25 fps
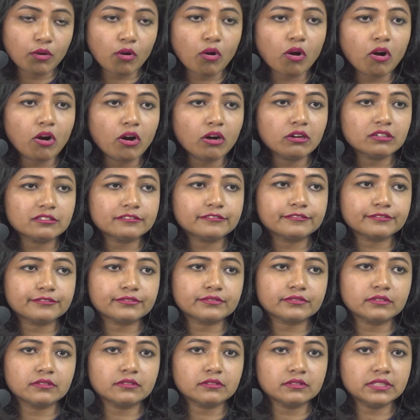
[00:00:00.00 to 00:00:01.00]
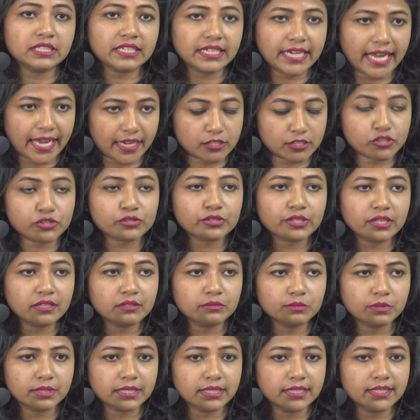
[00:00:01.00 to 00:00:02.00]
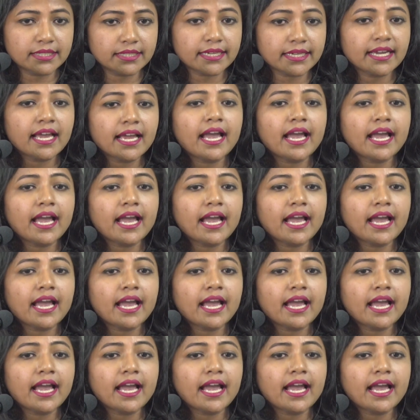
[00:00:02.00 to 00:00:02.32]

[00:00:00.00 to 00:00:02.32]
of the natural world,